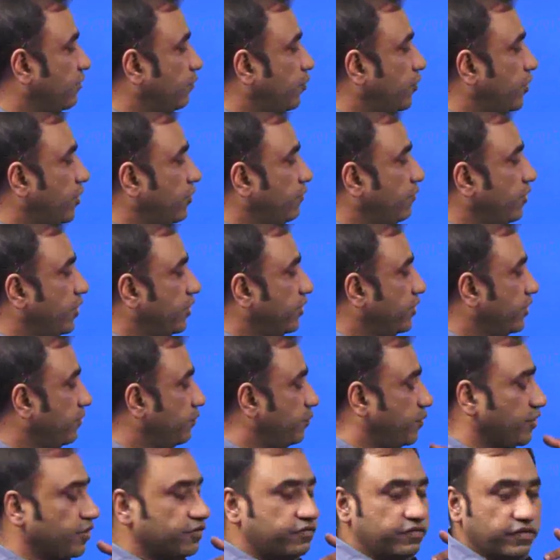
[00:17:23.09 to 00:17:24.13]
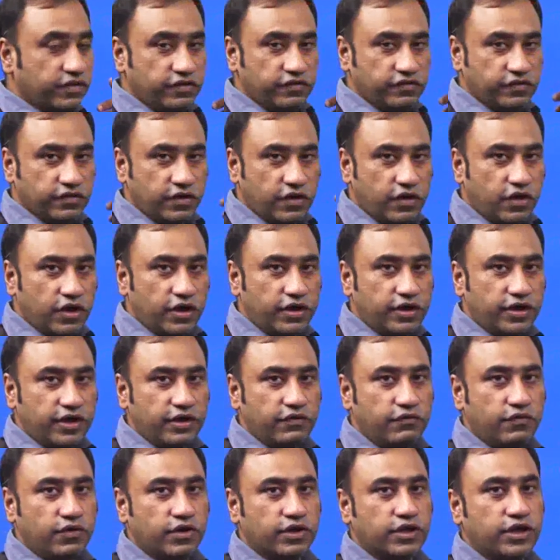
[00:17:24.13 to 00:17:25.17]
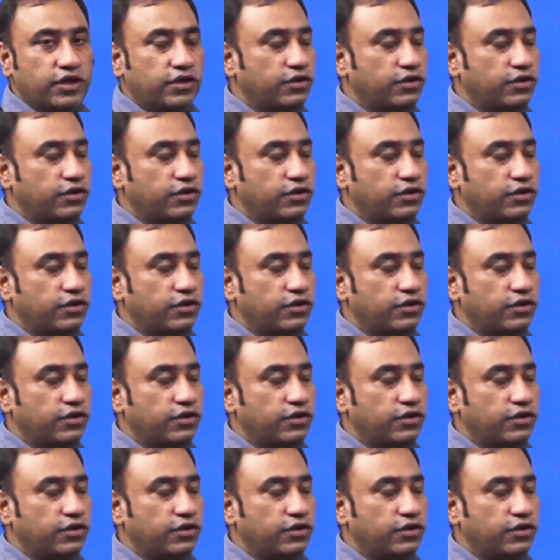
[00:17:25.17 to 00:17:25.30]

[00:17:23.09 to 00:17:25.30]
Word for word: point where the person is already working